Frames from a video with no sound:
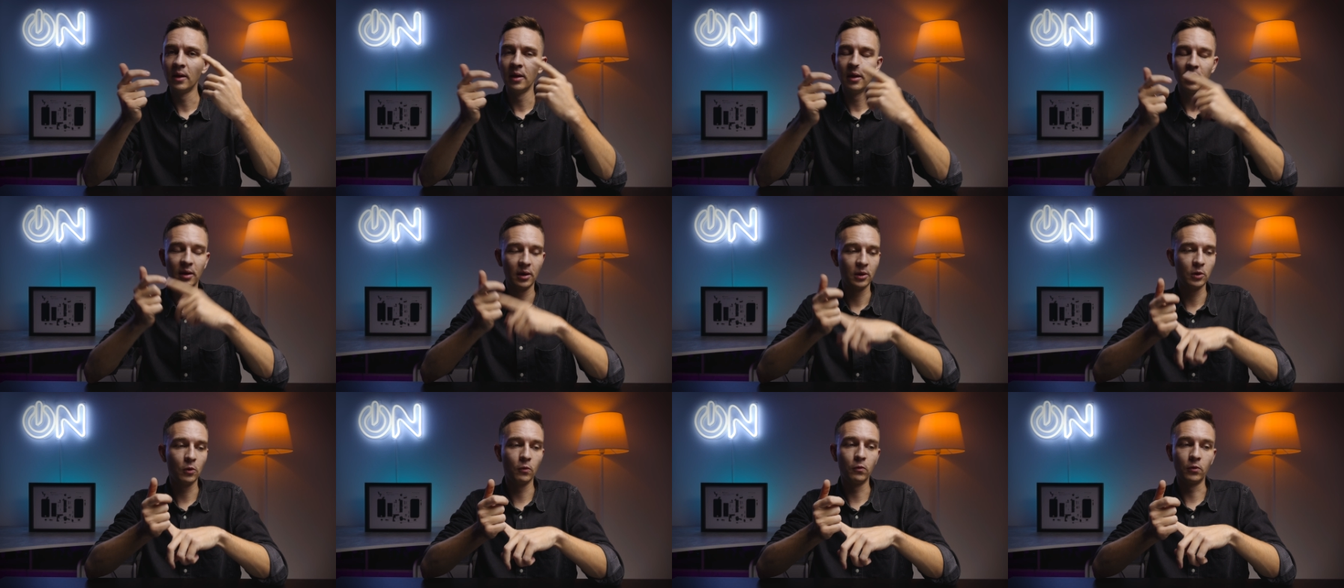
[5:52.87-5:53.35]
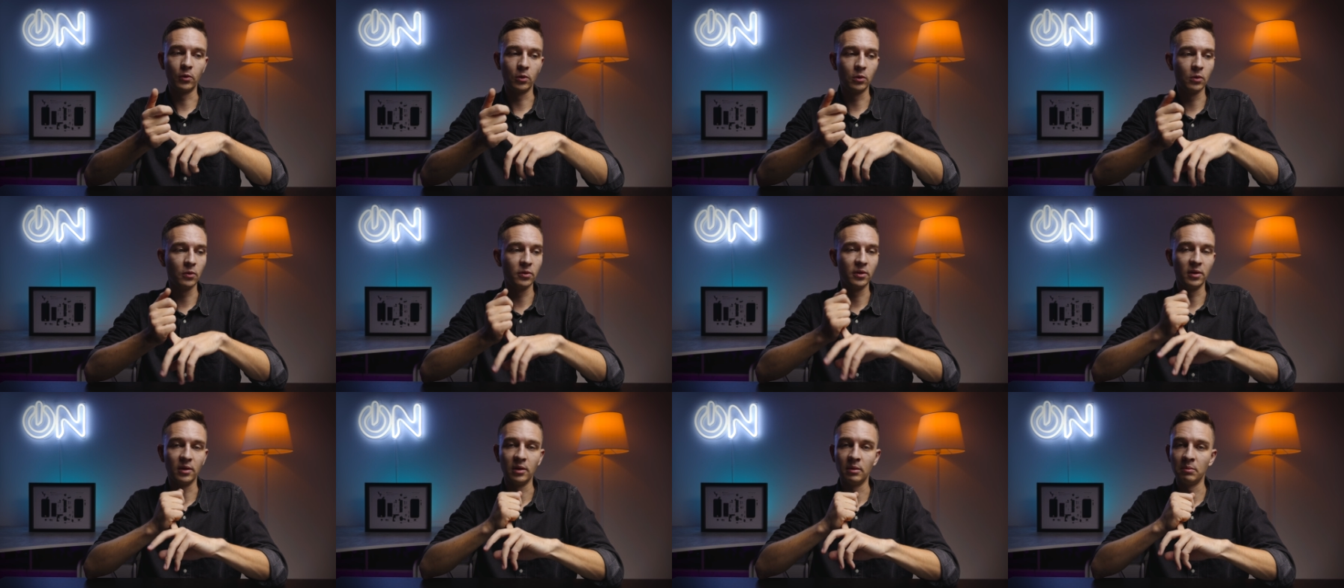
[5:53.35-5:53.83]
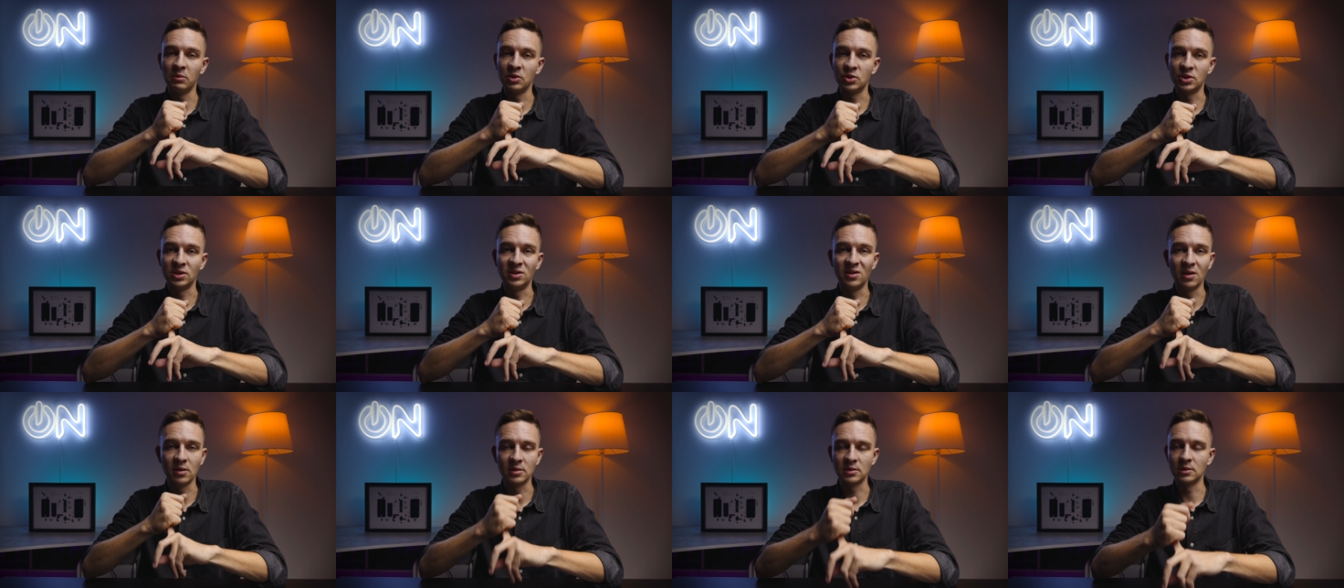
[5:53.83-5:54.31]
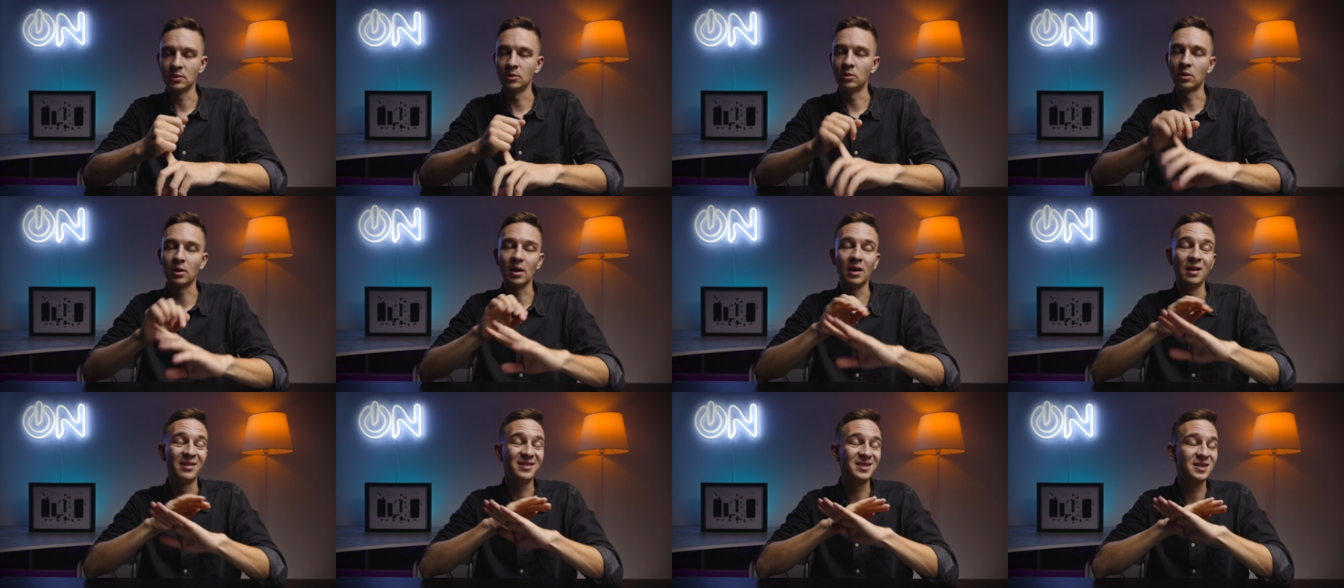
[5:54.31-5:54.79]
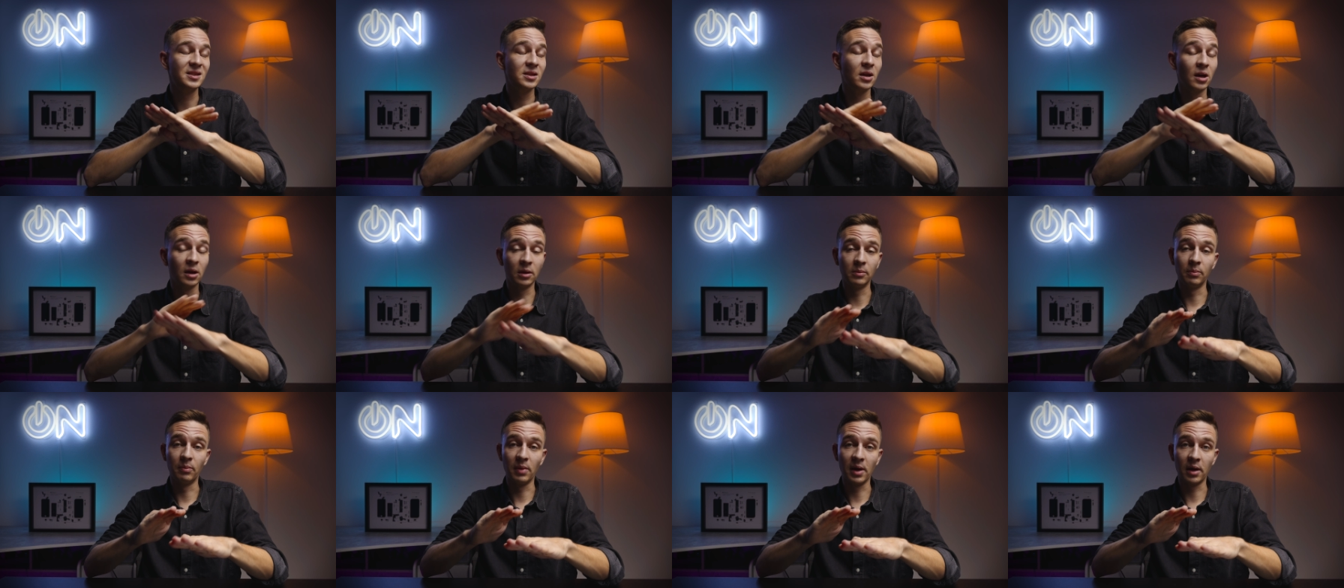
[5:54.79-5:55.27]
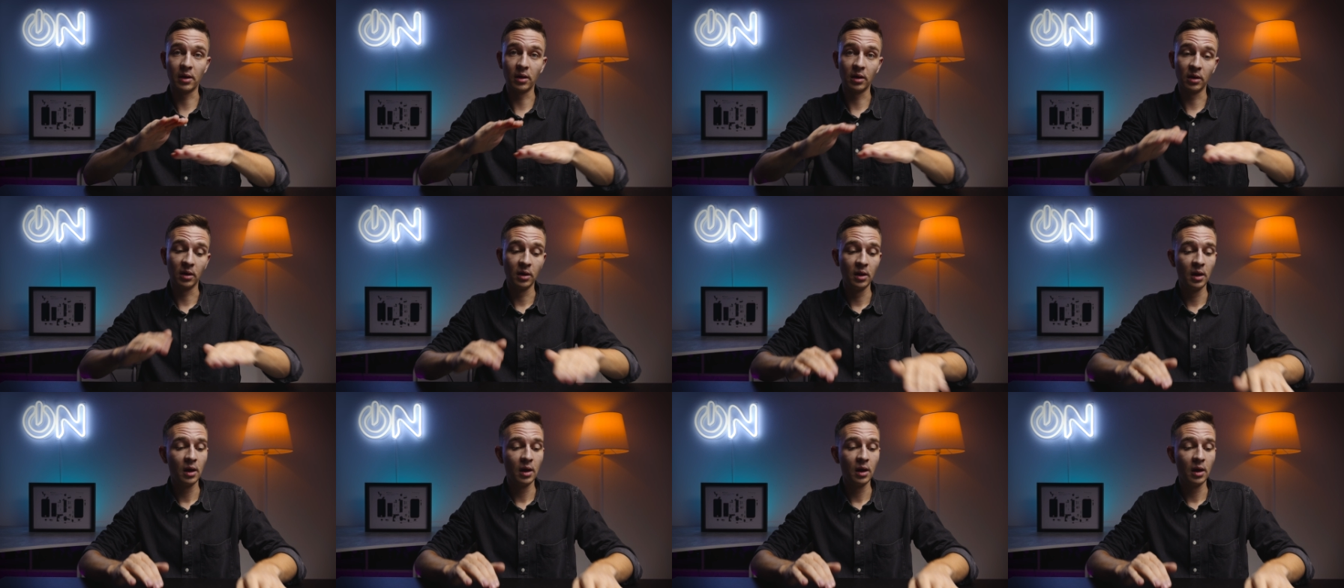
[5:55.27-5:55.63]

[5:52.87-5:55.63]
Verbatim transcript: and overall the image does look a ton better